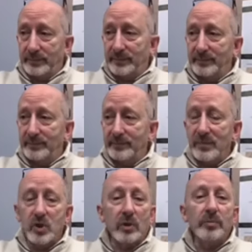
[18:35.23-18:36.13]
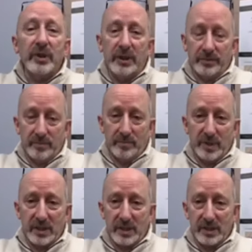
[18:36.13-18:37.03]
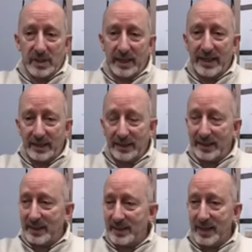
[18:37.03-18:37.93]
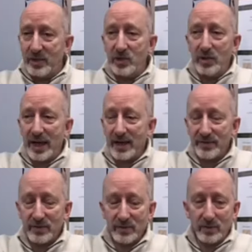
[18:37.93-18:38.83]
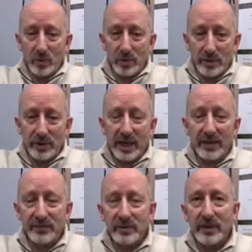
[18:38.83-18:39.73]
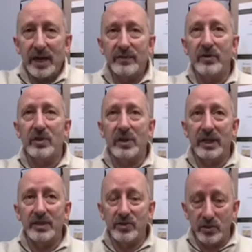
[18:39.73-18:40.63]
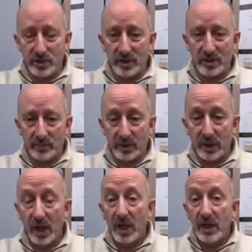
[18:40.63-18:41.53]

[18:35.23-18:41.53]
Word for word: out there? Don't be, because again, like I say, you have to, or you have to have your clients using something.